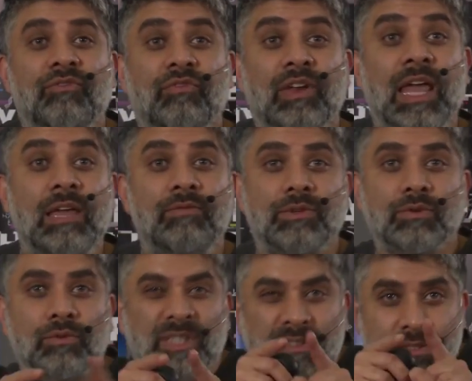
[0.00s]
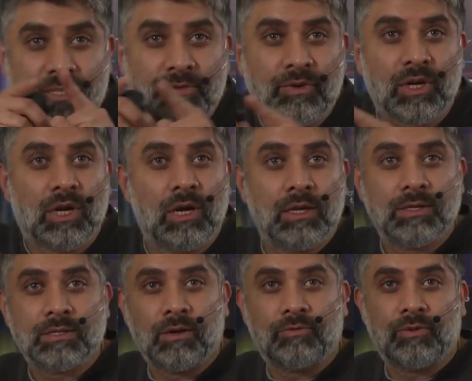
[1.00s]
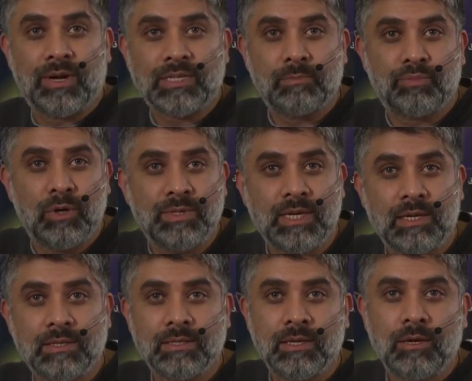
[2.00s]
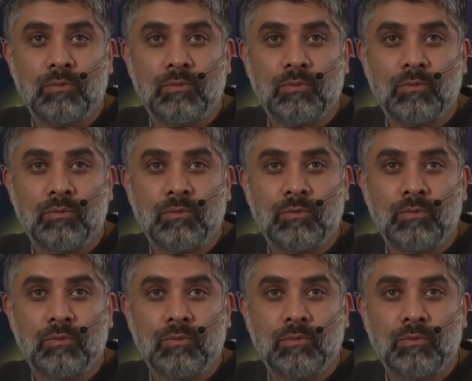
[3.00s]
flavors or these different colors of fluorescent proteins,